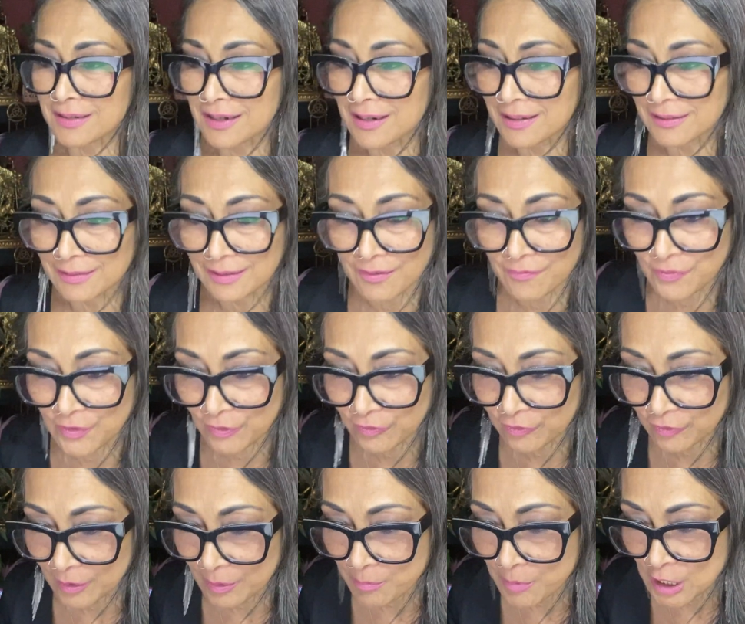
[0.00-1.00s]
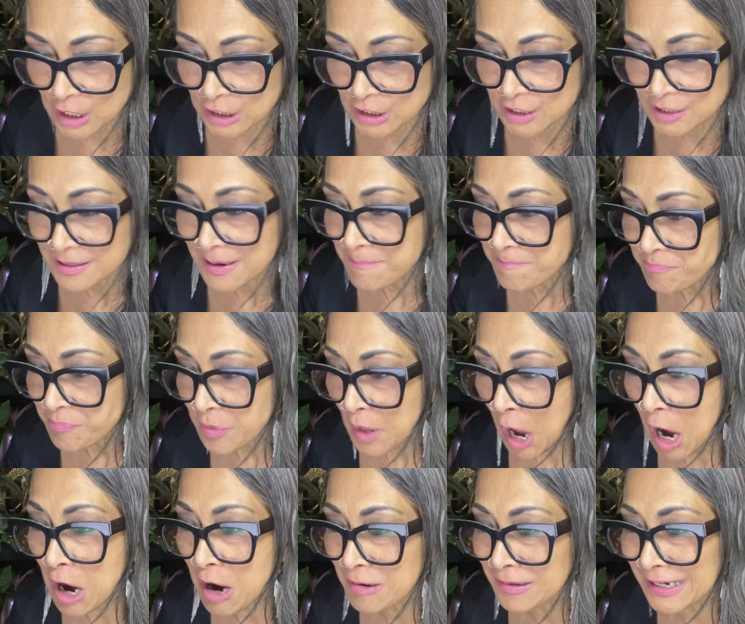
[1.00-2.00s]
I love this so much.
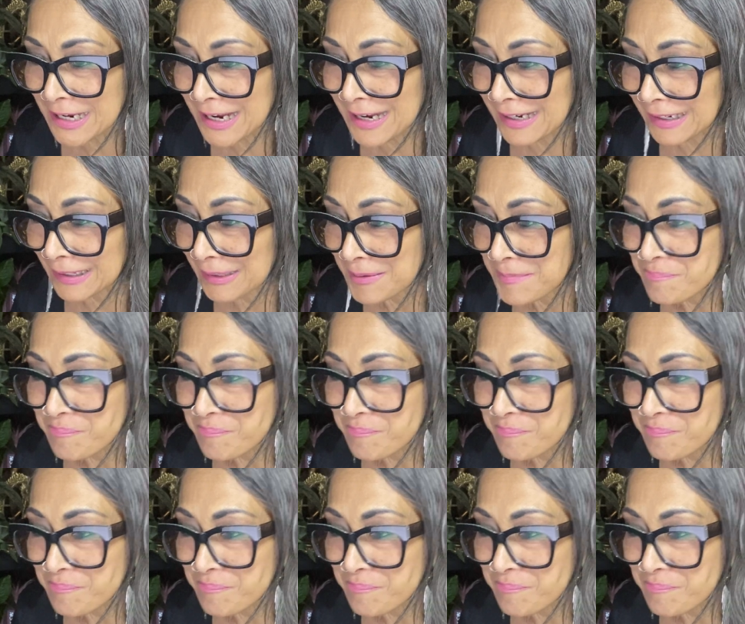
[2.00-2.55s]
Okay,